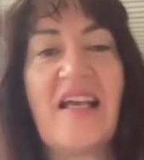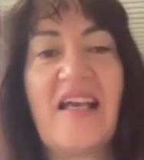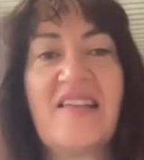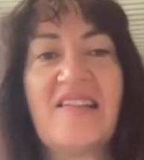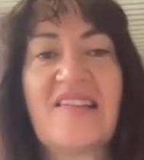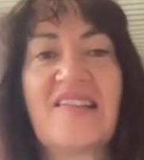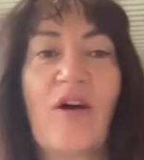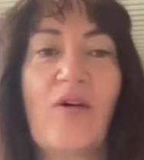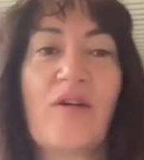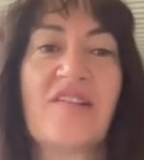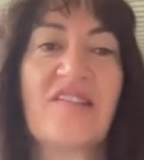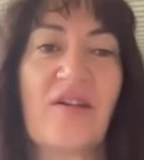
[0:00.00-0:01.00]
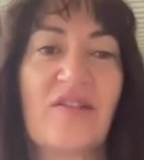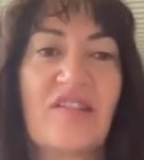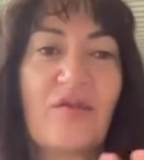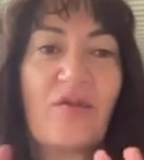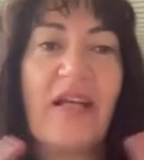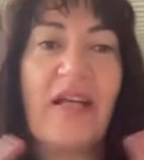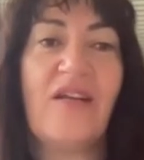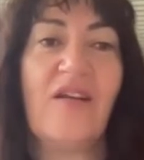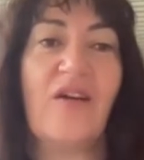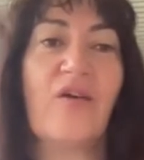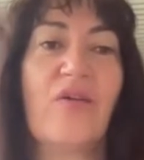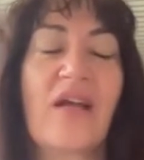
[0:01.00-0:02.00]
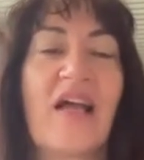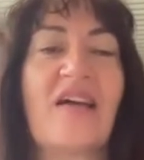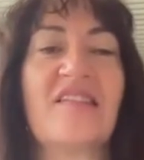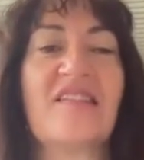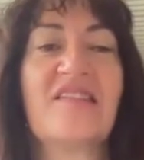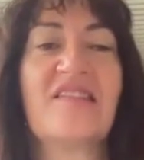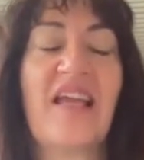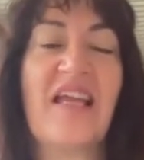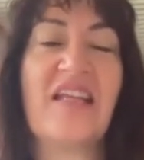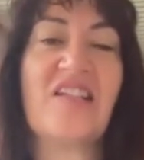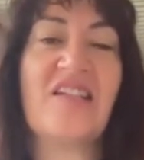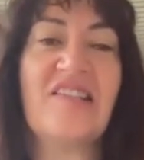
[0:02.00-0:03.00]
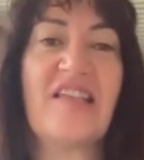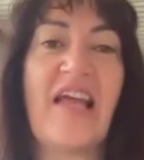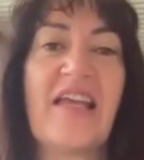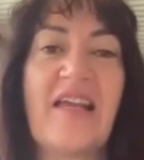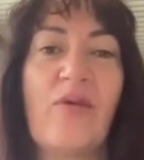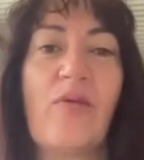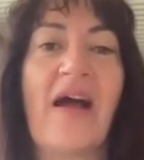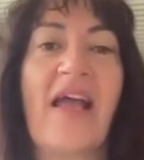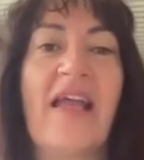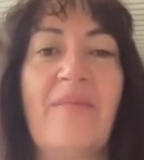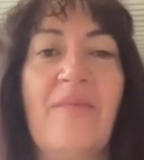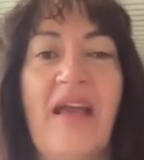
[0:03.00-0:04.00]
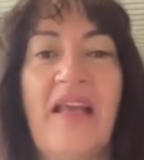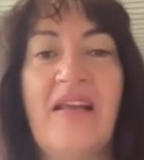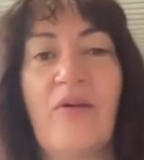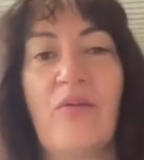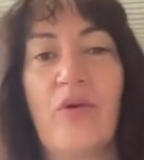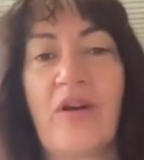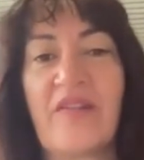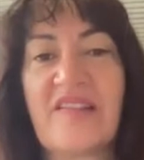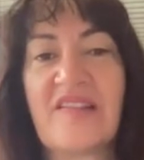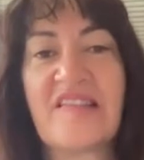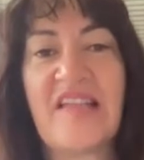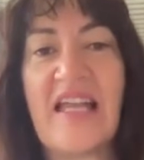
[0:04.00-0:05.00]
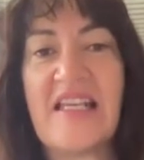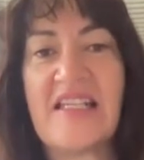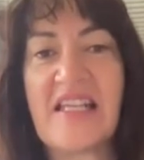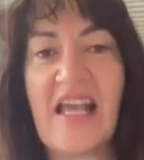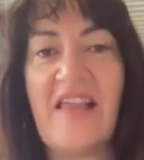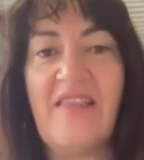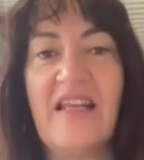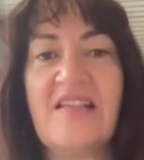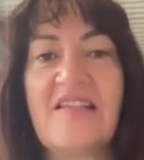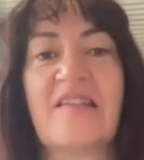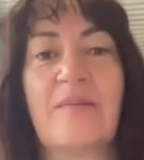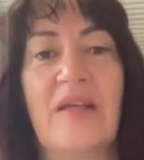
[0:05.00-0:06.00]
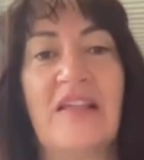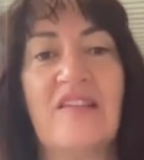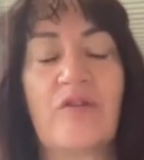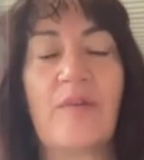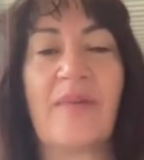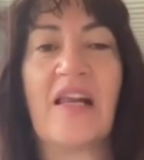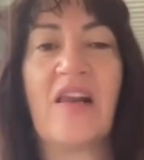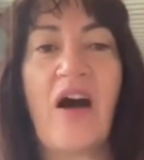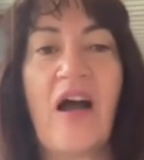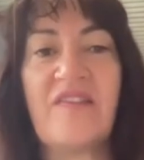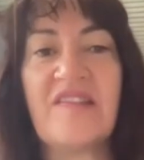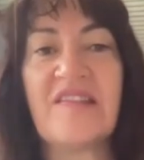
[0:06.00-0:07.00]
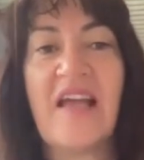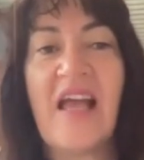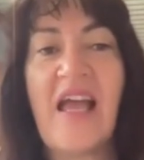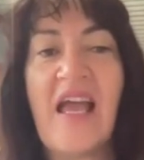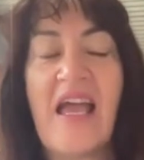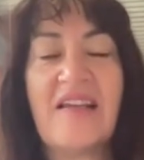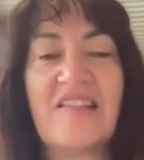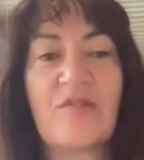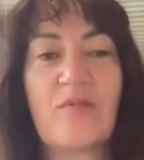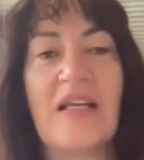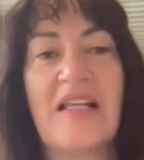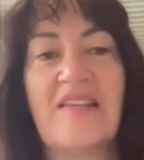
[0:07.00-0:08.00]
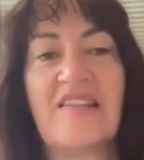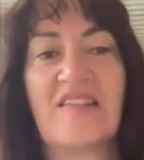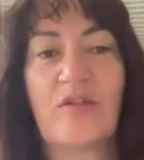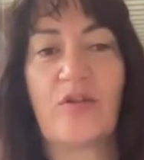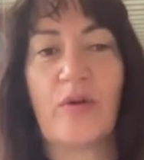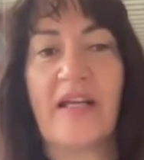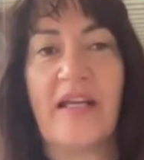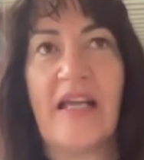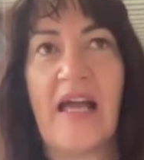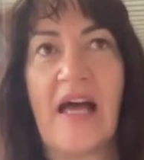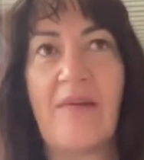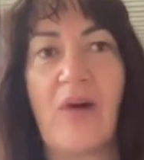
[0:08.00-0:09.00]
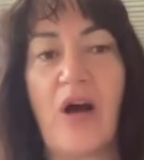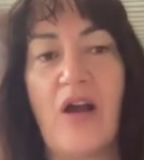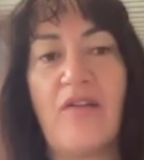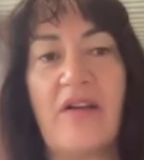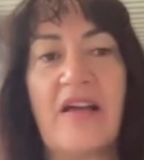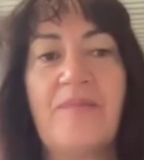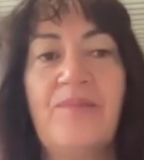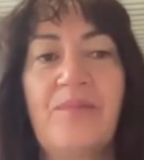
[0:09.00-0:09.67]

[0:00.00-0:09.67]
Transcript: is stolen. So it's three girl cousins, and she's taken away and made a ward of the state, and then disappears from their lives. And it's really the story um, over